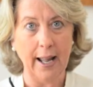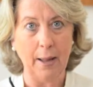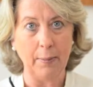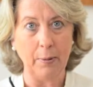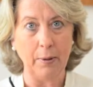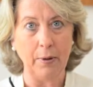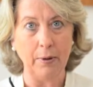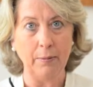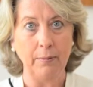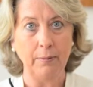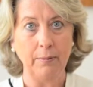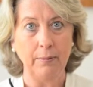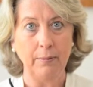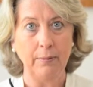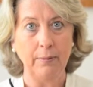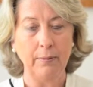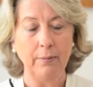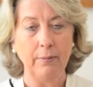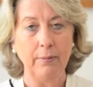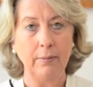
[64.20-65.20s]
happen.
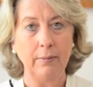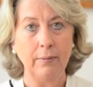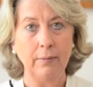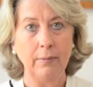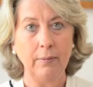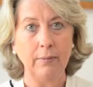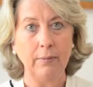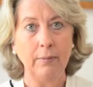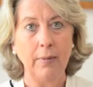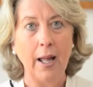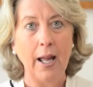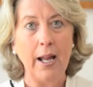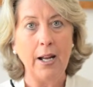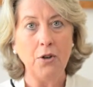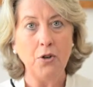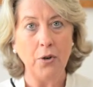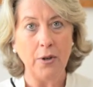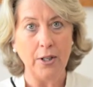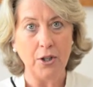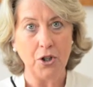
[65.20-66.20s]
In
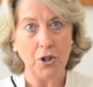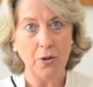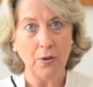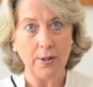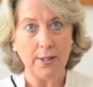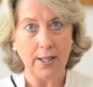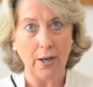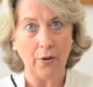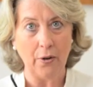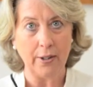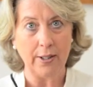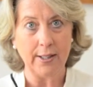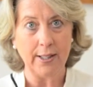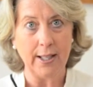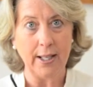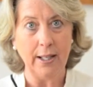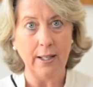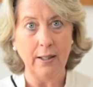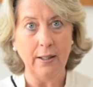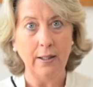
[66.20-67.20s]
traditional
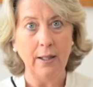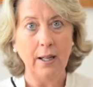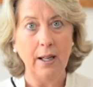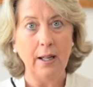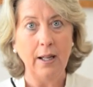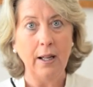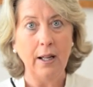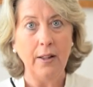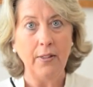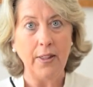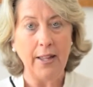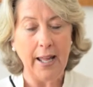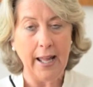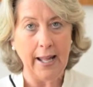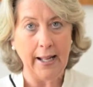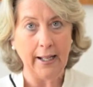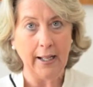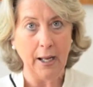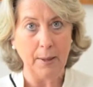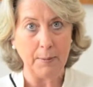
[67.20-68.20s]
surrogacy, the
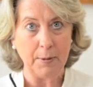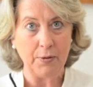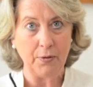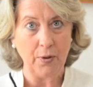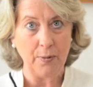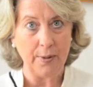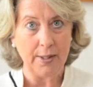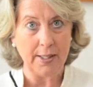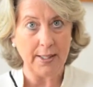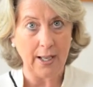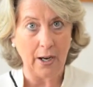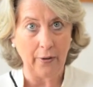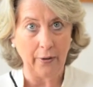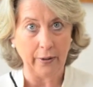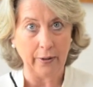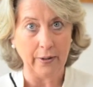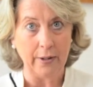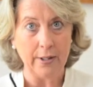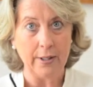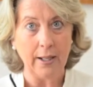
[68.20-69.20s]
egg comes from the
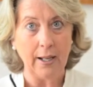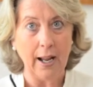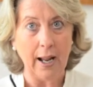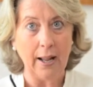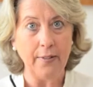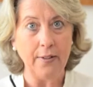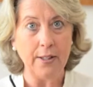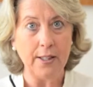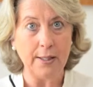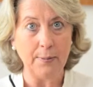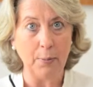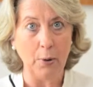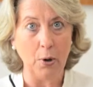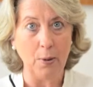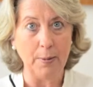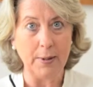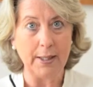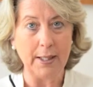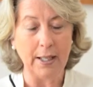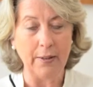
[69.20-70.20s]
surrogate and the
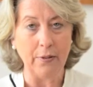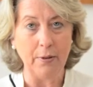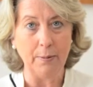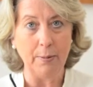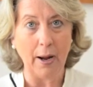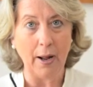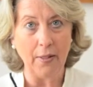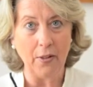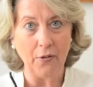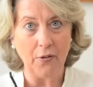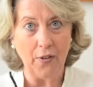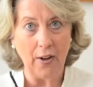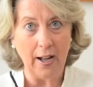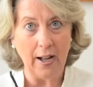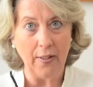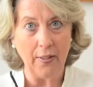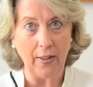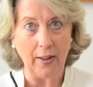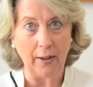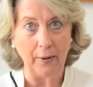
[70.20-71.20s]
sperm is given by the
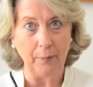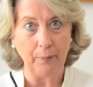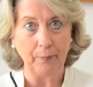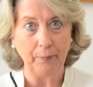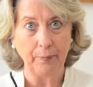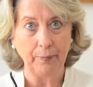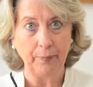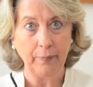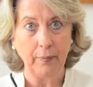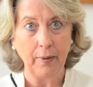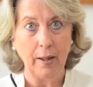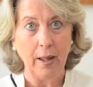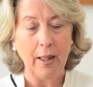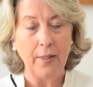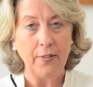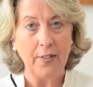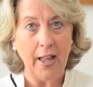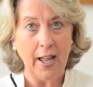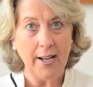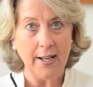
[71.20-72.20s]
father.
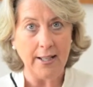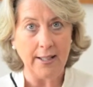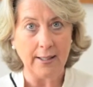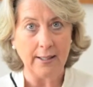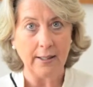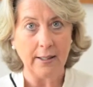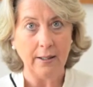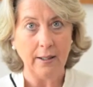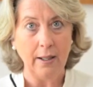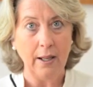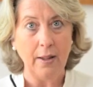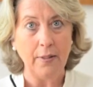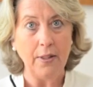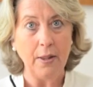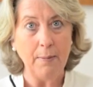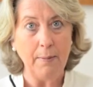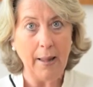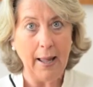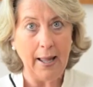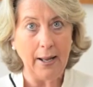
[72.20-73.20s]
That is, the
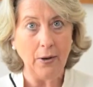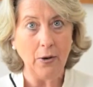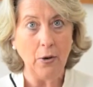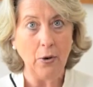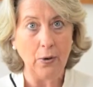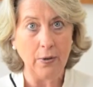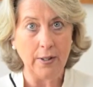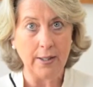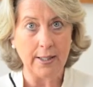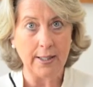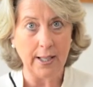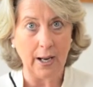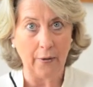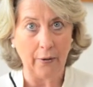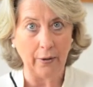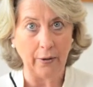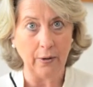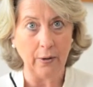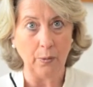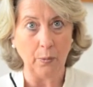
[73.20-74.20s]
man who the
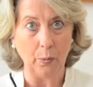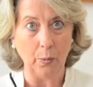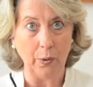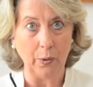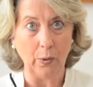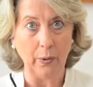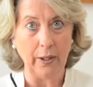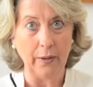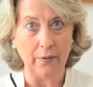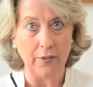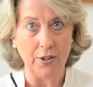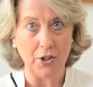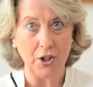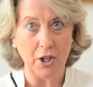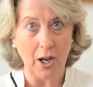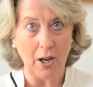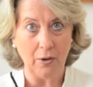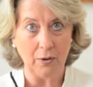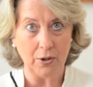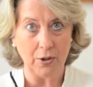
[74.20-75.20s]
surrogate will give the
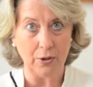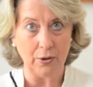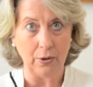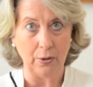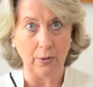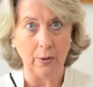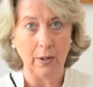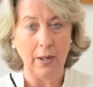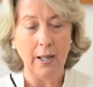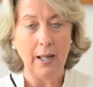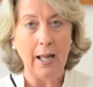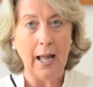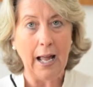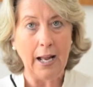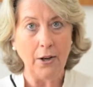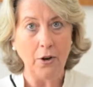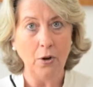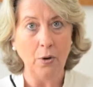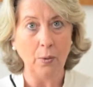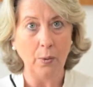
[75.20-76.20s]
child to
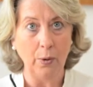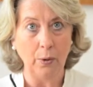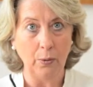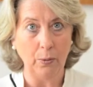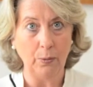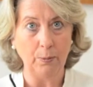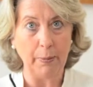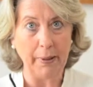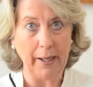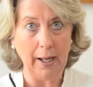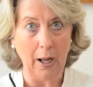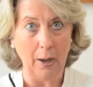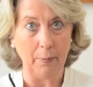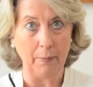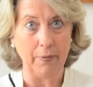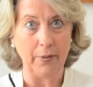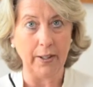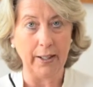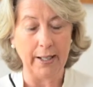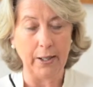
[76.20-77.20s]
and who will
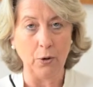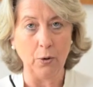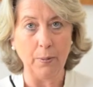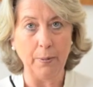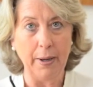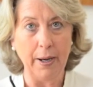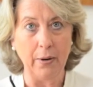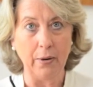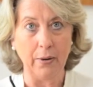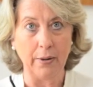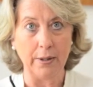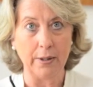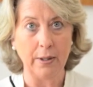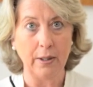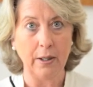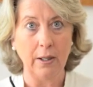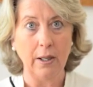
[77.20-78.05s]
become the legal parent.